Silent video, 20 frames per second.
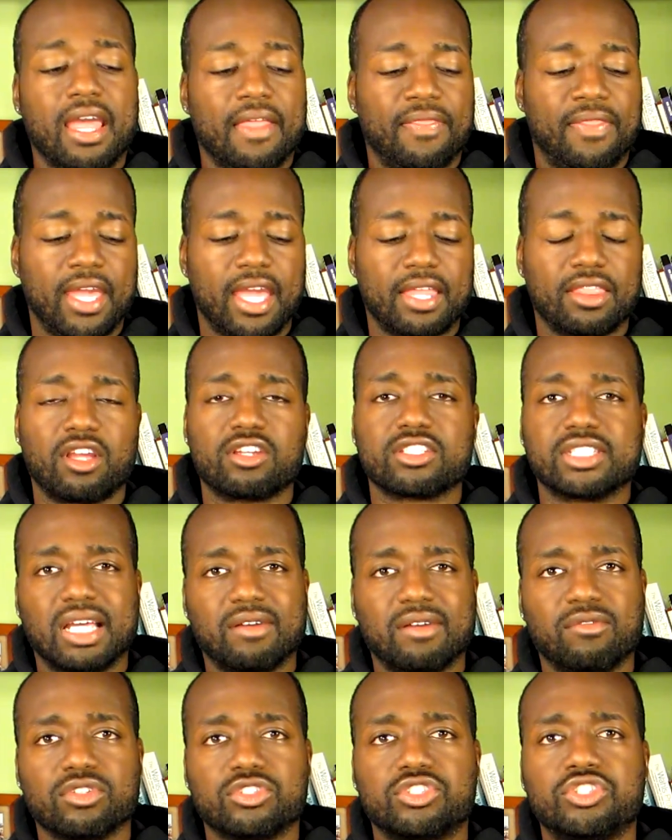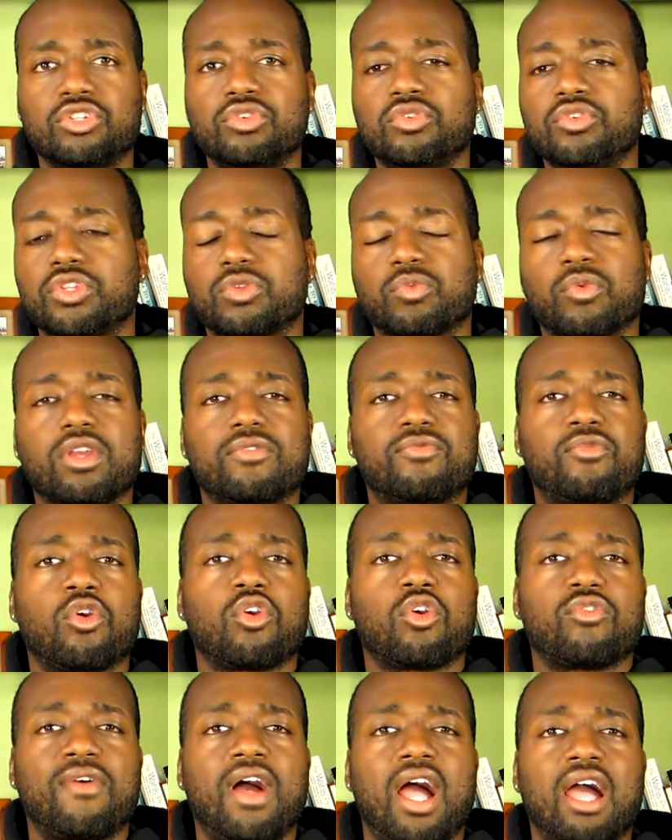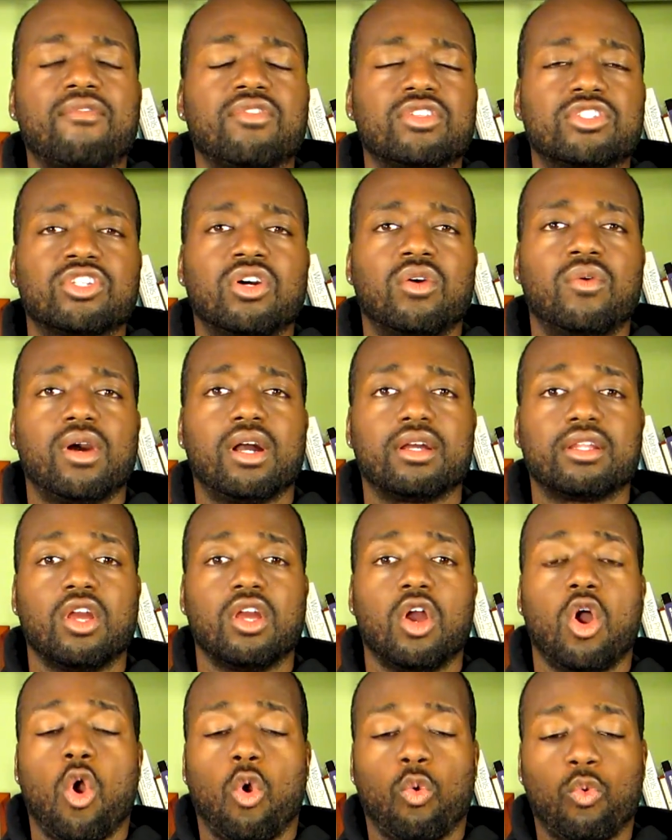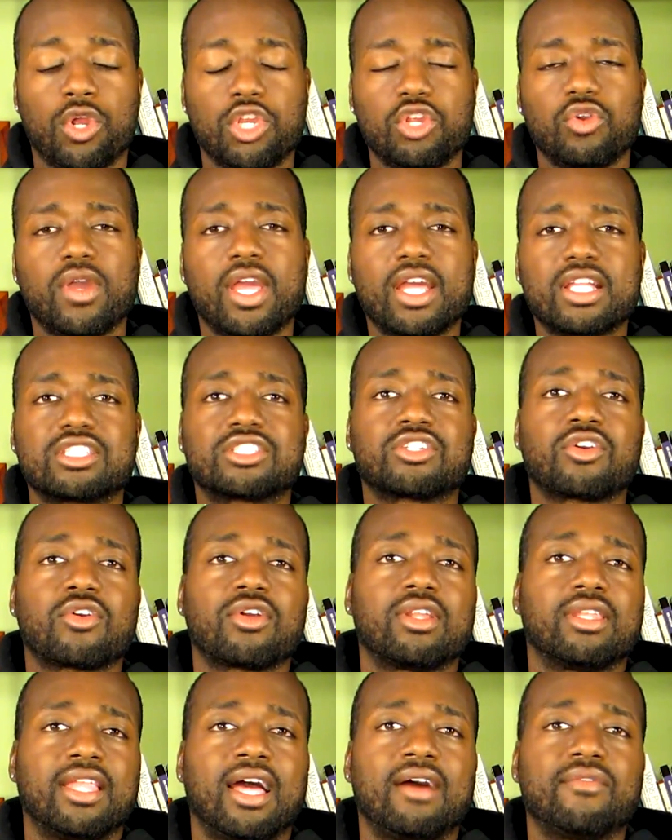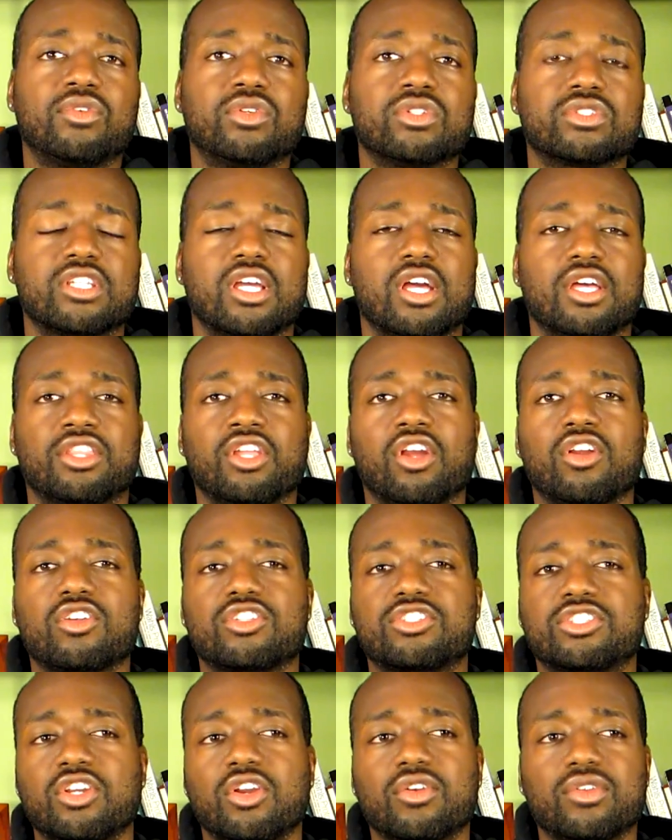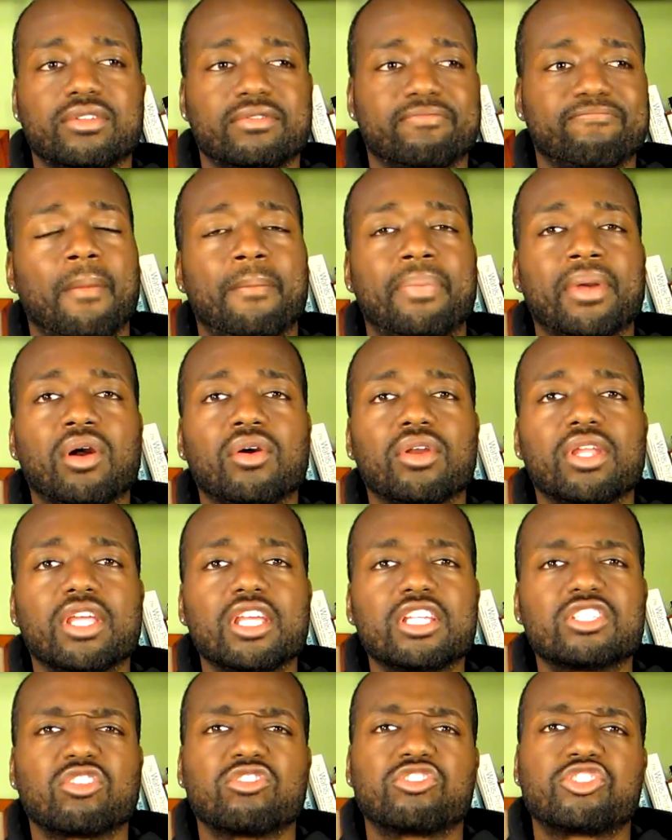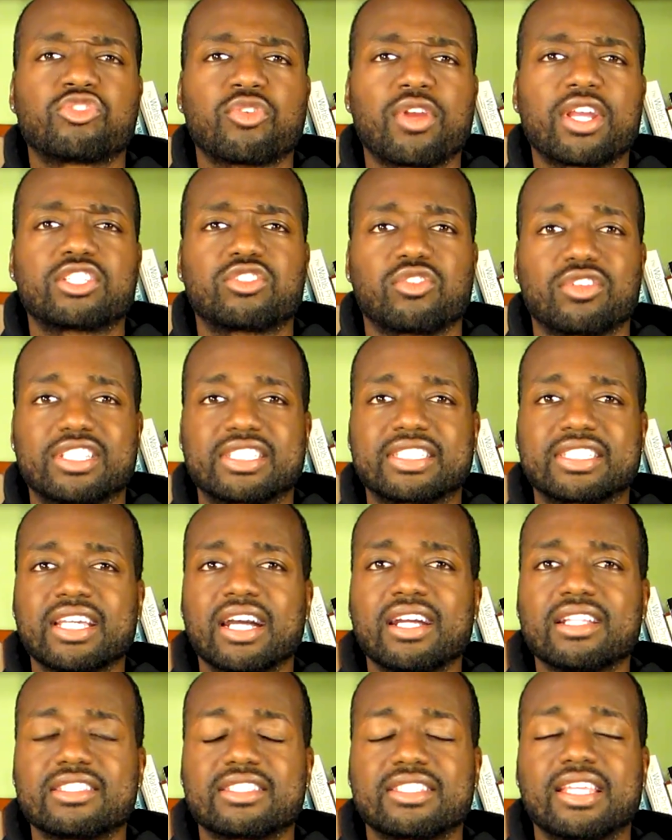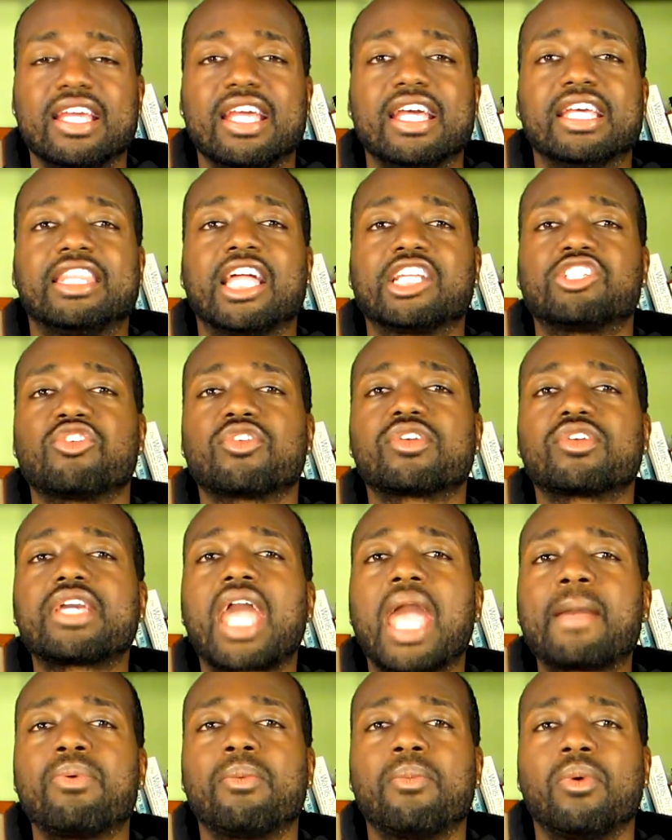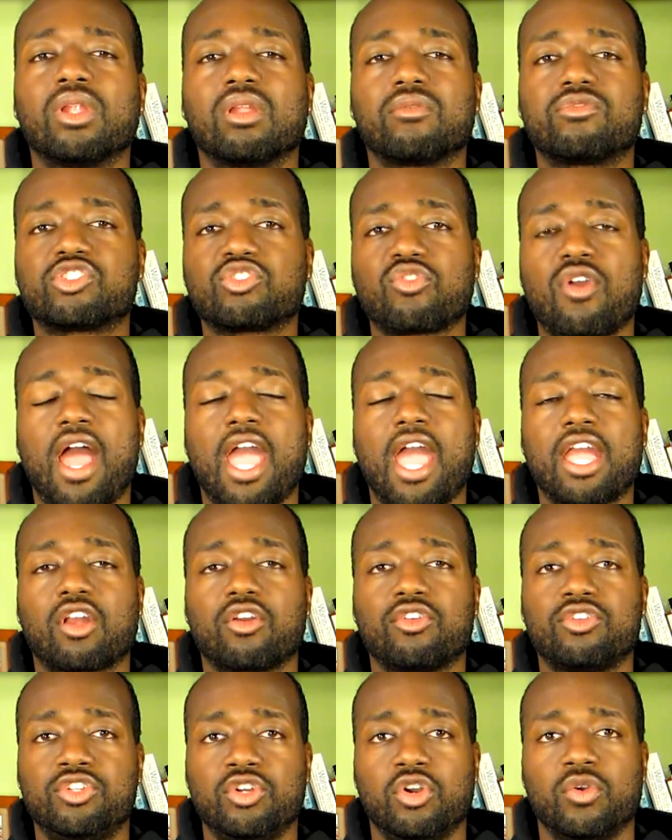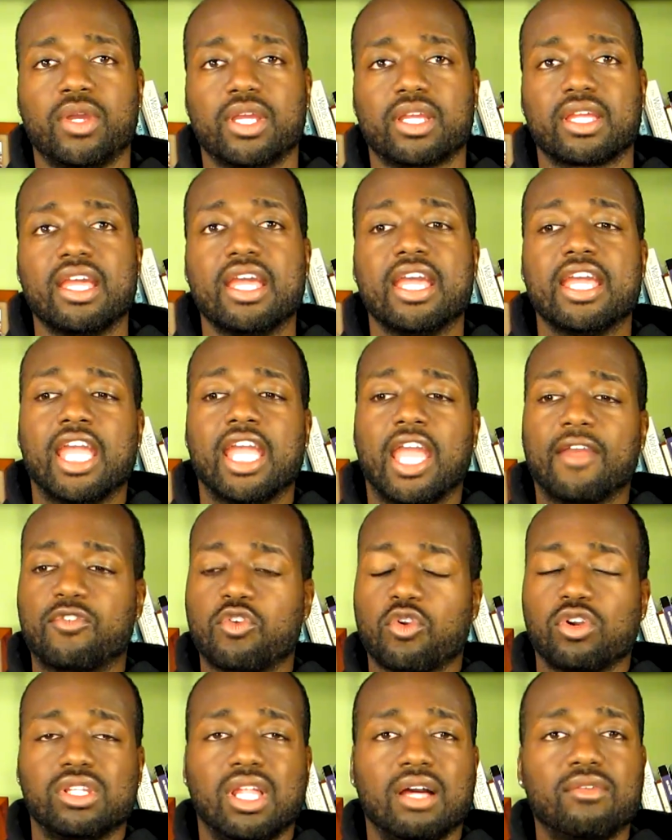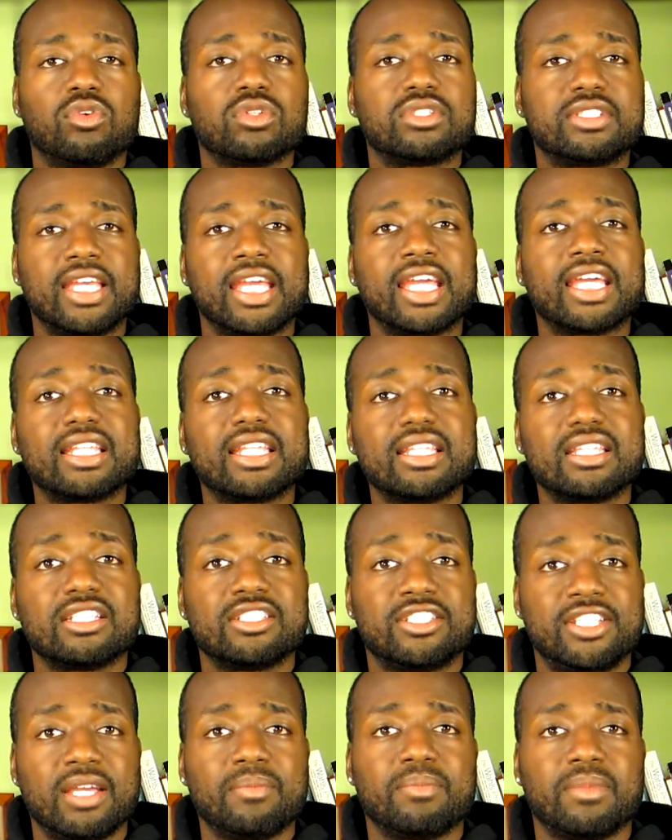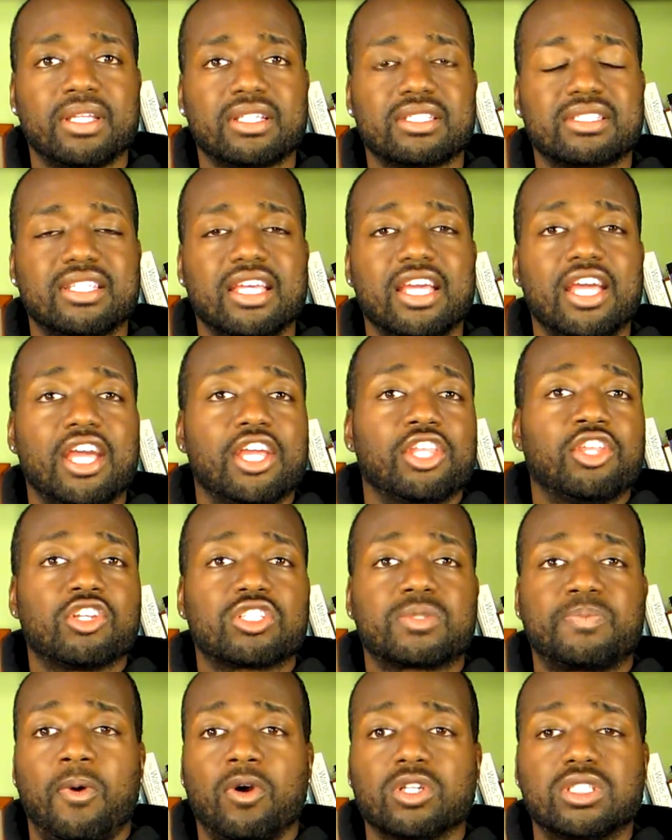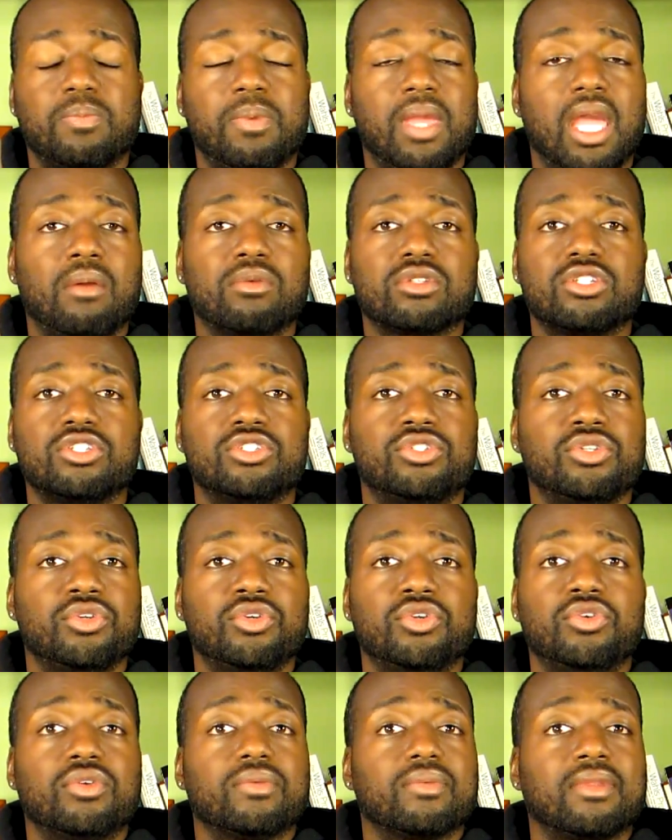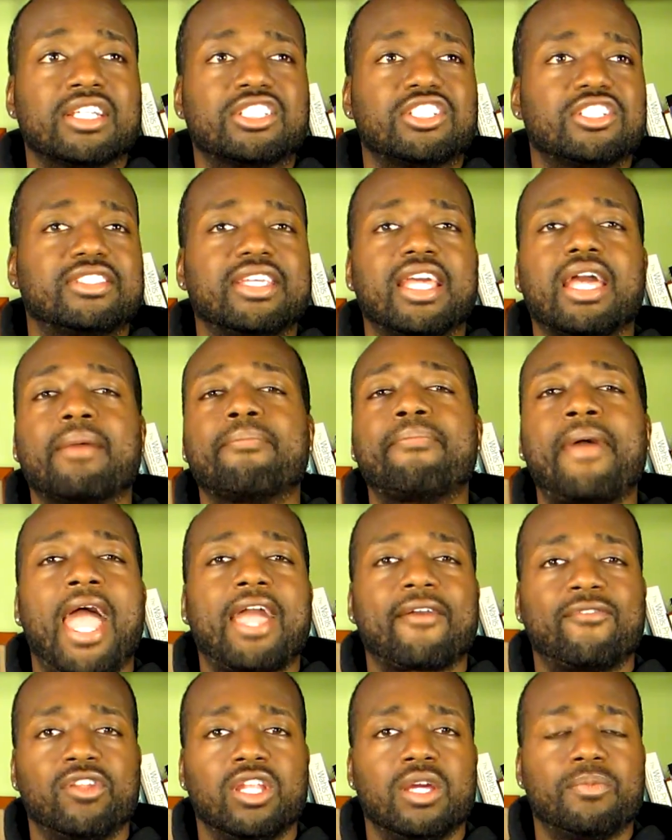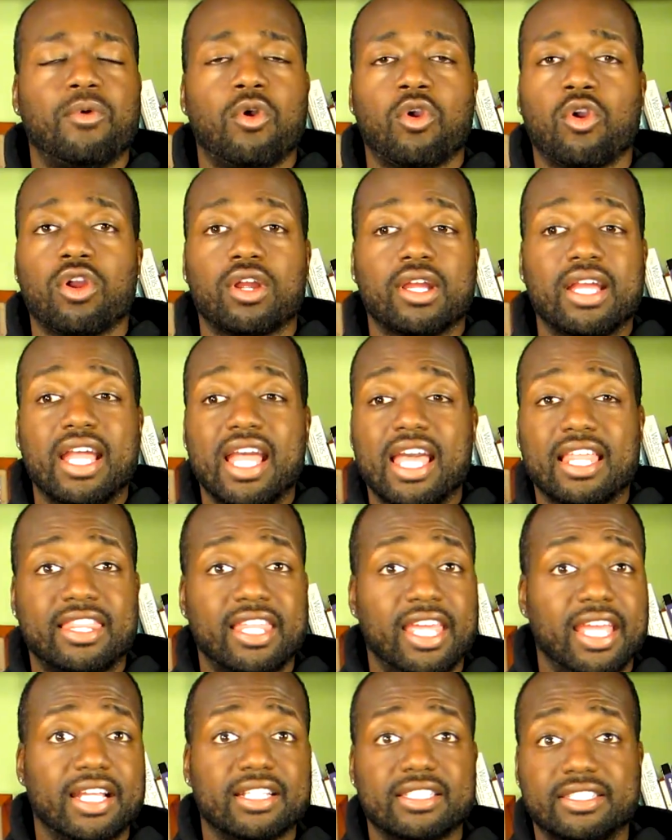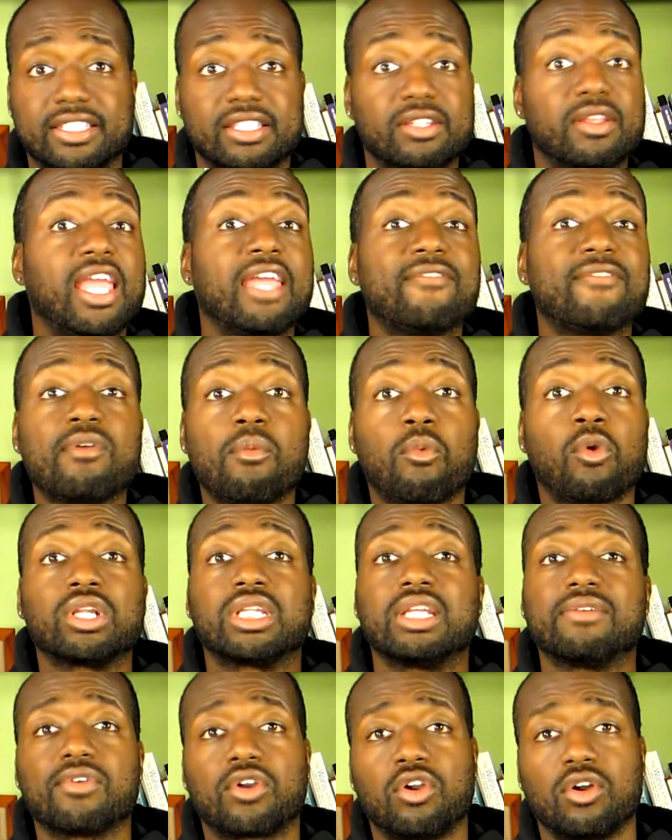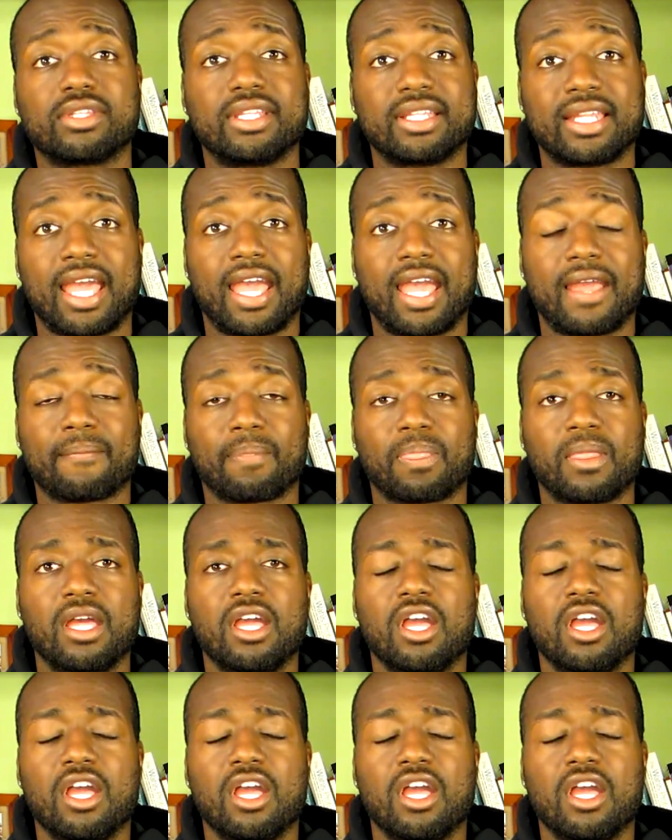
Then there's level 2, 3, 4, 5, and so on. When you hit certain levels, there are certain abilities or tricks or stunts that you're capable of trying or doing. If you're a level 10 gymnast, you're supposed to be able to do, let's just say, a backflip or things even more difficult than that.